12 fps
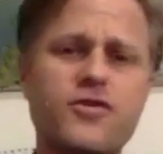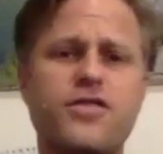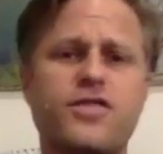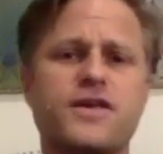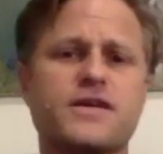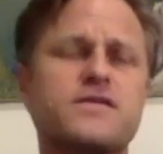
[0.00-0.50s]

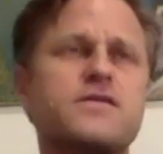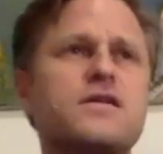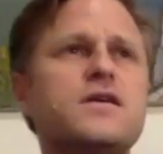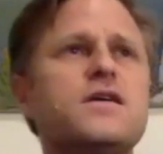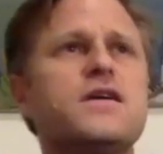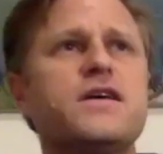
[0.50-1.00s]
thing
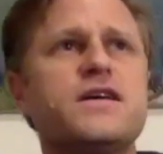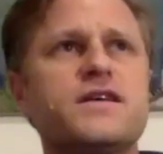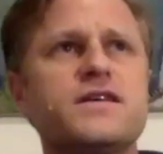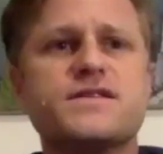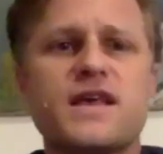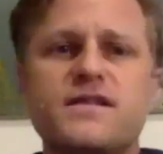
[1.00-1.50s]

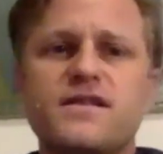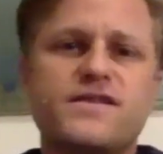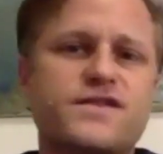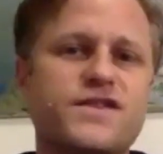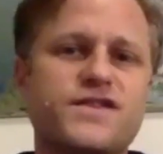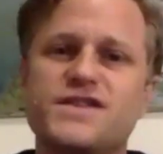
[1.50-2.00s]
is that
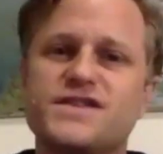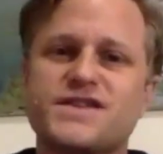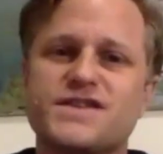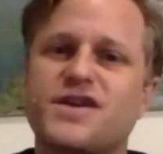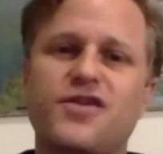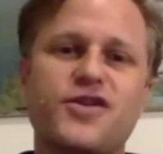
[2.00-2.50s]
this disease
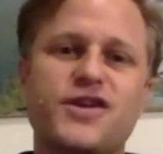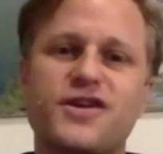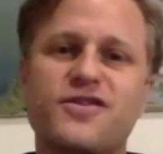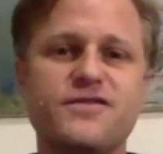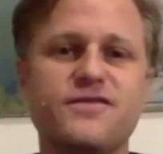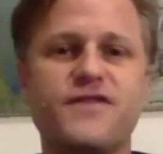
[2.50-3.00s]
is
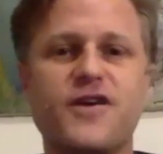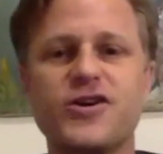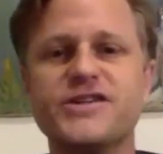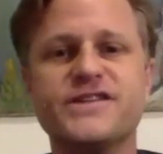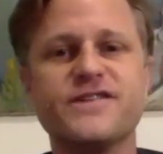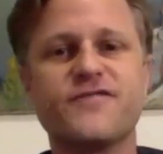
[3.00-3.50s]
clinically
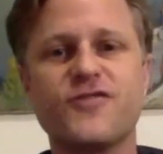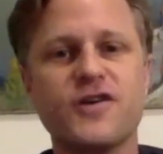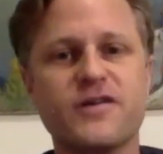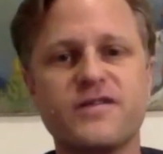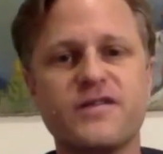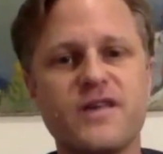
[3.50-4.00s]
very
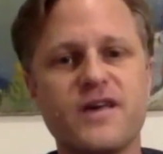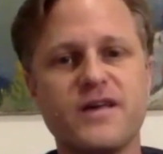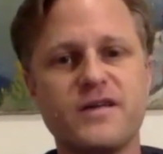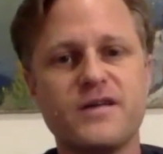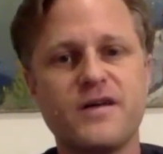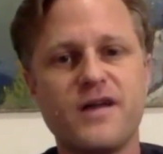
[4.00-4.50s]
different
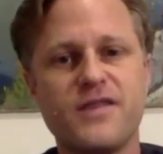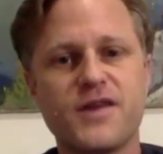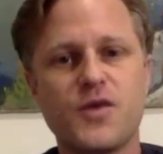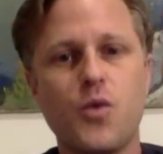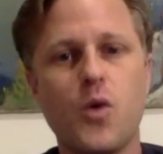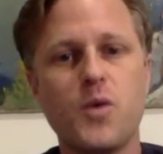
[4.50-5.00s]
than I
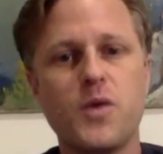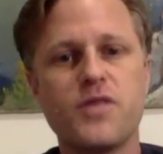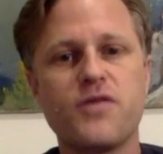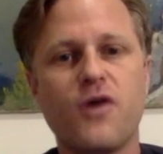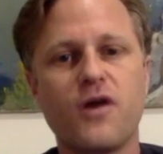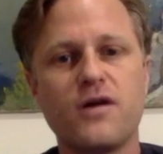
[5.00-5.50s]
think what we
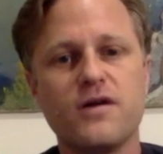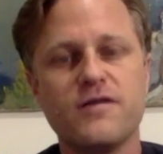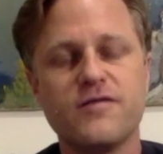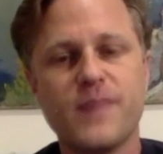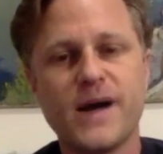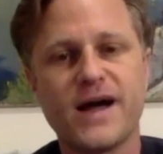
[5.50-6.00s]
thought
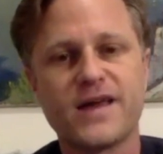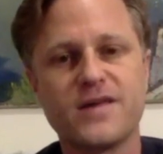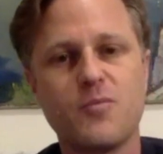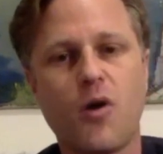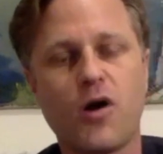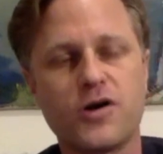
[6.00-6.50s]
of back
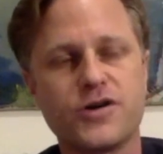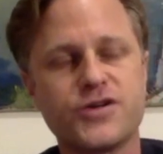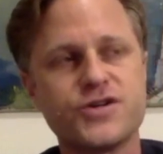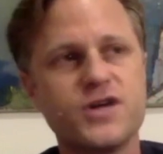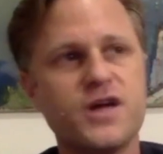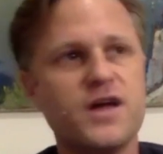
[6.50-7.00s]
in
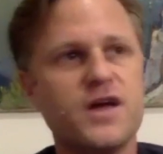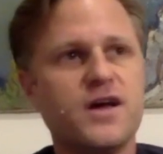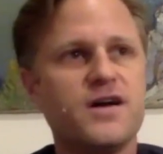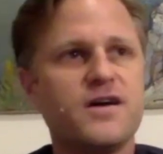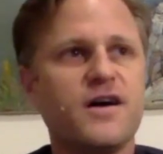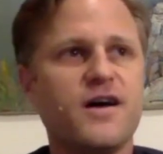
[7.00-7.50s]
March.
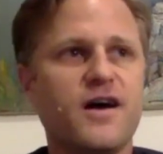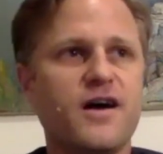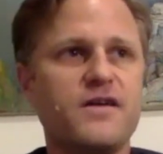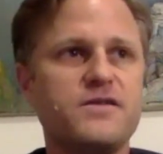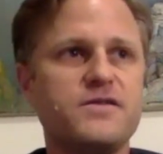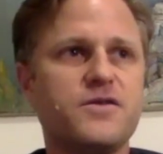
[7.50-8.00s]

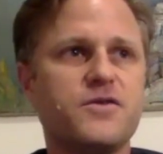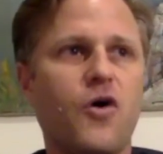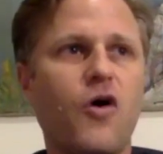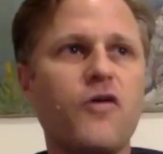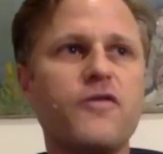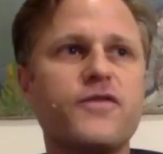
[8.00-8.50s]

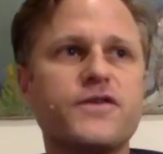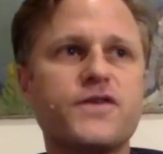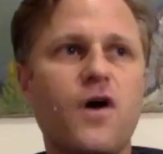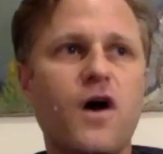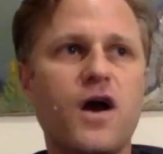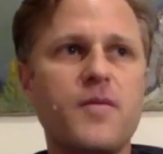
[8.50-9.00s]
All of the
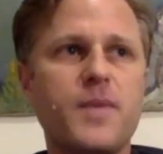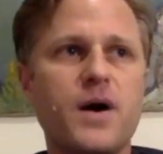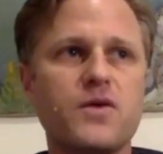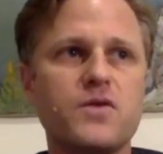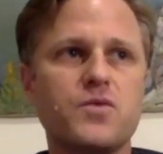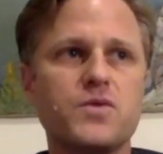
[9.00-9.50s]
talk about
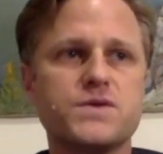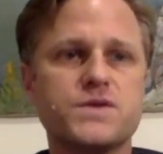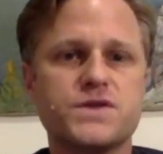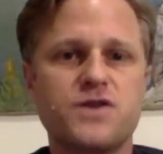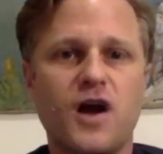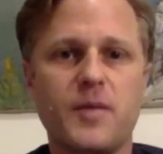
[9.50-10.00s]
it was
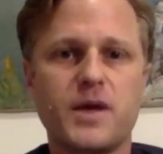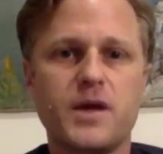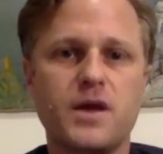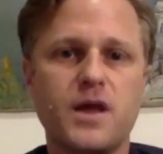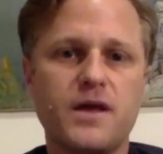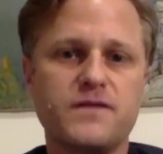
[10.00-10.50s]
describing
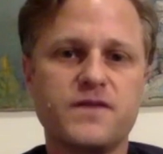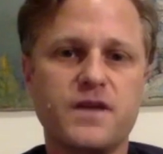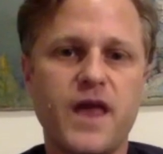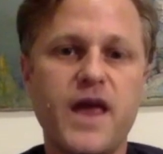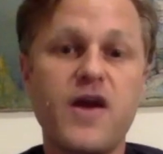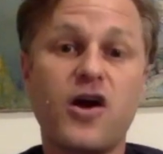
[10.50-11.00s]
it as an
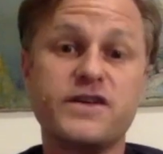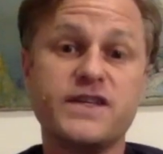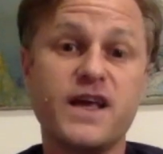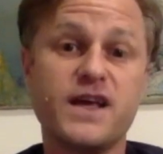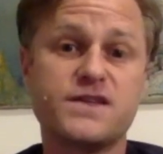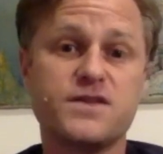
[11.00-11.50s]

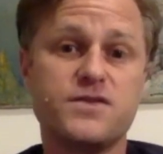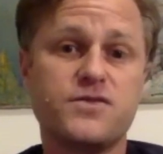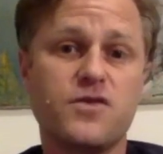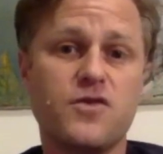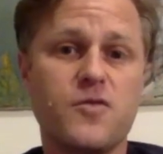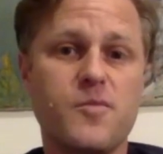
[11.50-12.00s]
ARDS
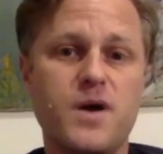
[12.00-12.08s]
syndrome,